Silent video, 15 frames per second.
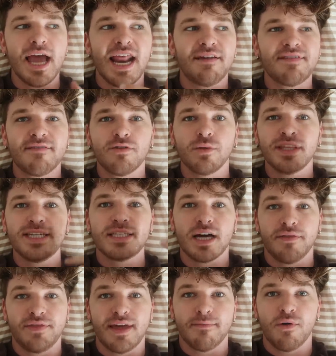and I've never really
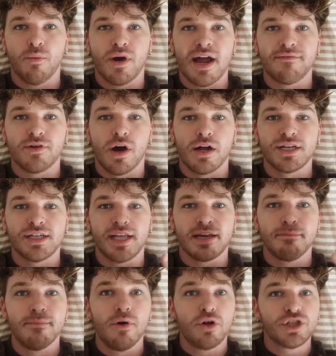done them where I've gone to
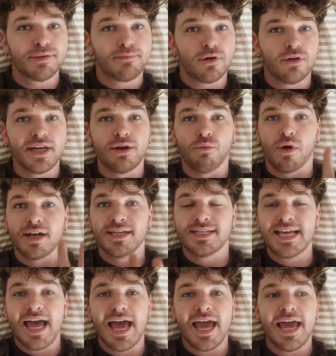like multiple in one
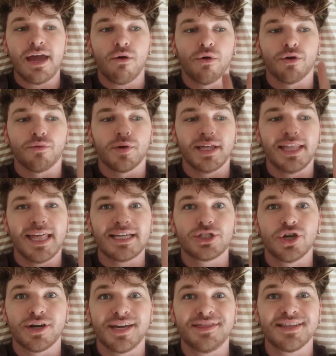day or really like
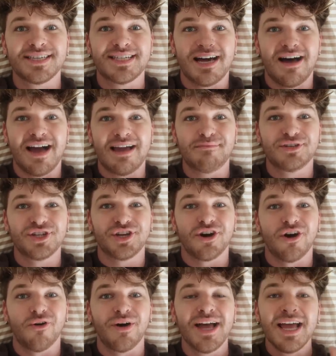took in the time to
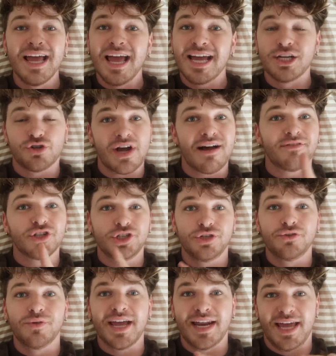go and travel
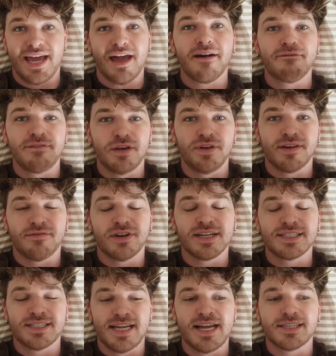to and hit a few
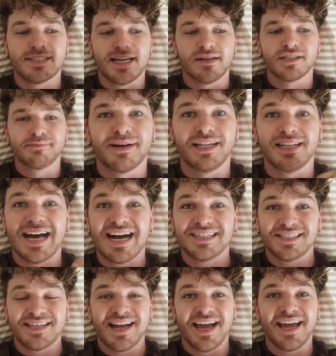different estate sales. But
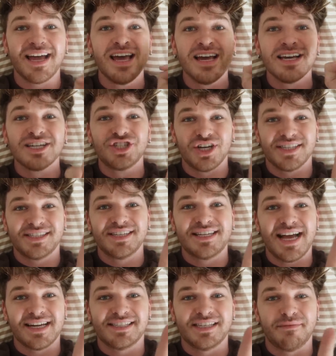last night, Justin
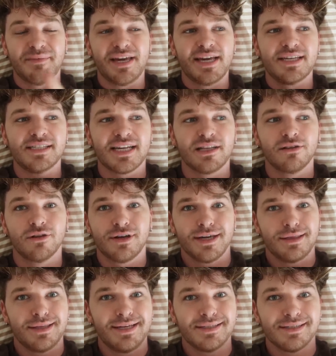texted me. He's like,
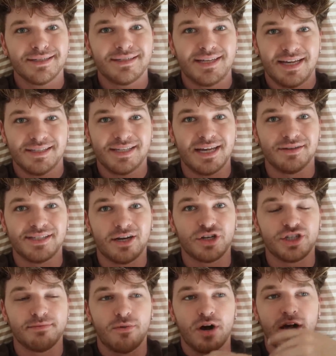look at these estate sales that
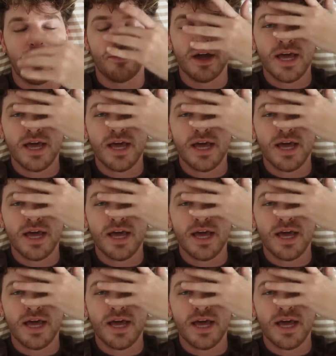are tomorrow.